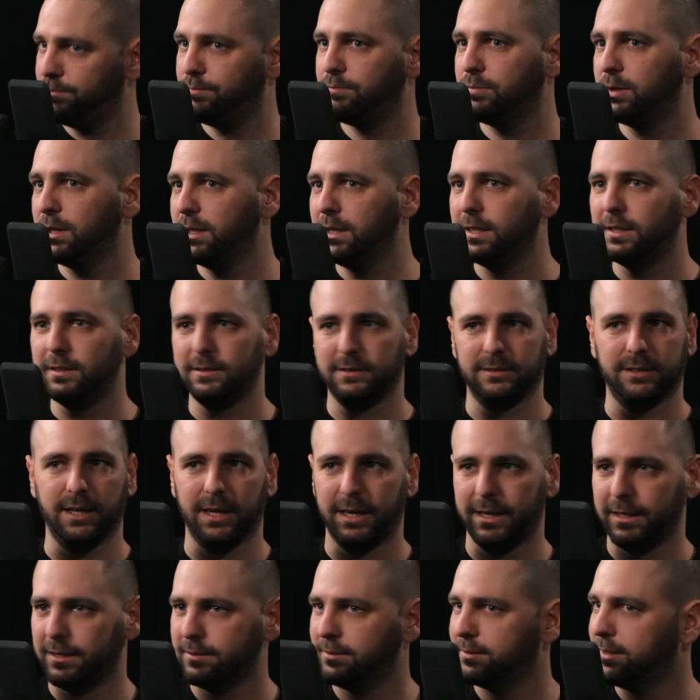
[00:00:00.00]
please,
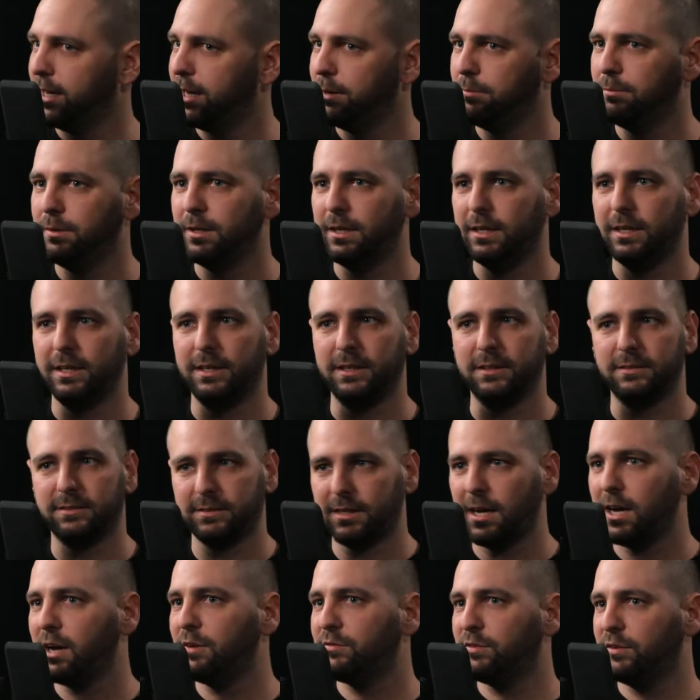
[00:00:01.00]
like, send me
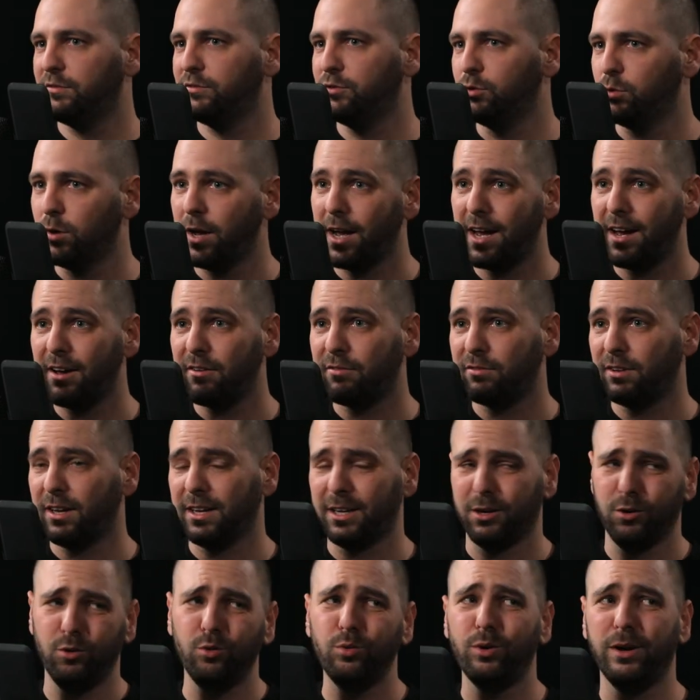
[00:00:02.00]
stuff if you have,
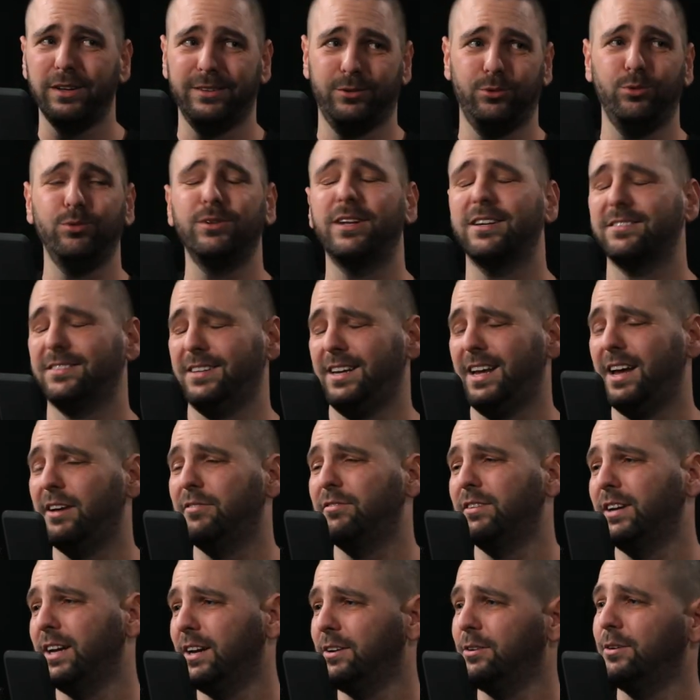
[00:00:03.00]
like, who who doesn't
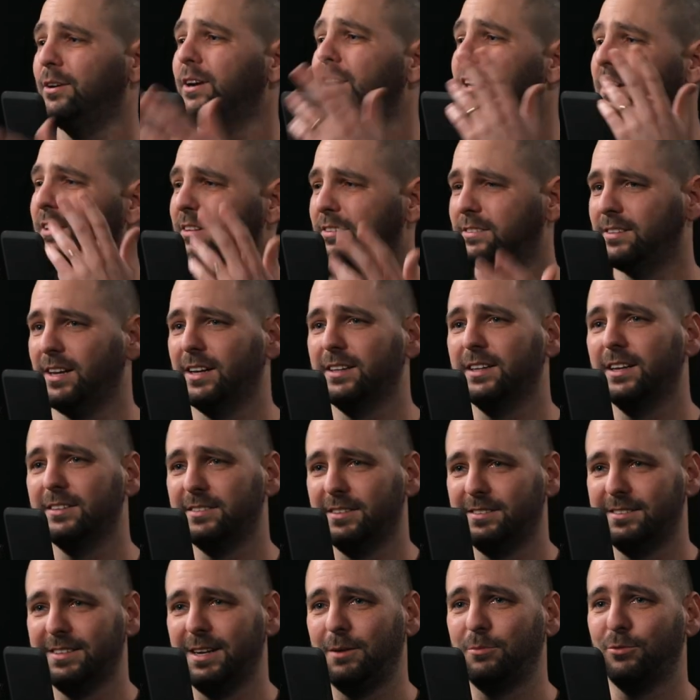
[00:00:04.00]
have another
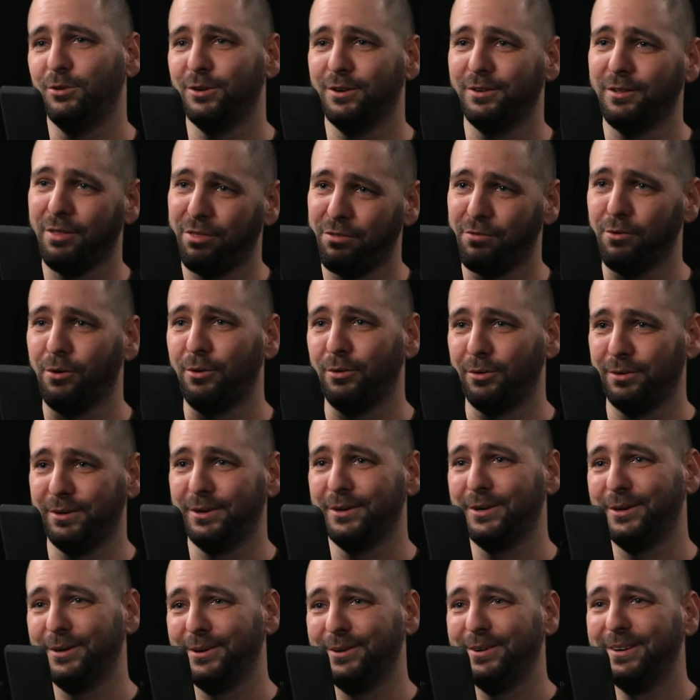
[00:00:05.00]
sunglasses somewhere thrown,
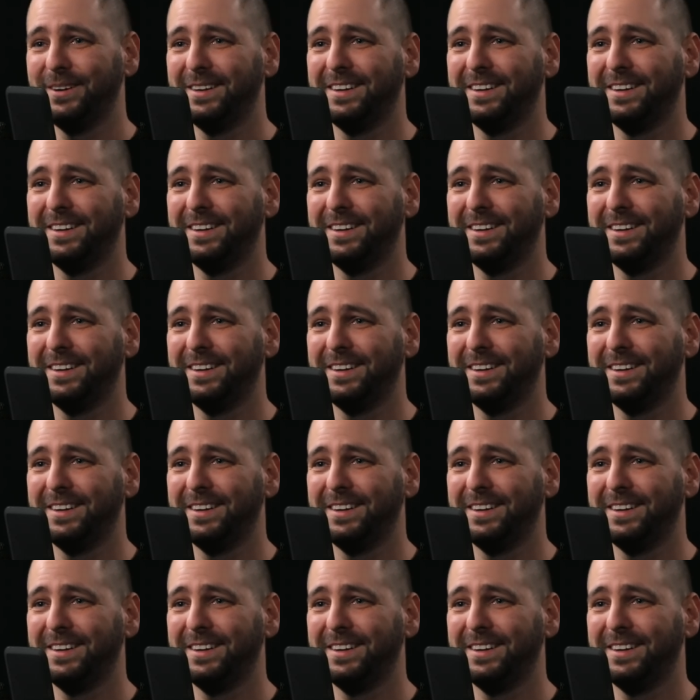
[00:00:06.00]
you know?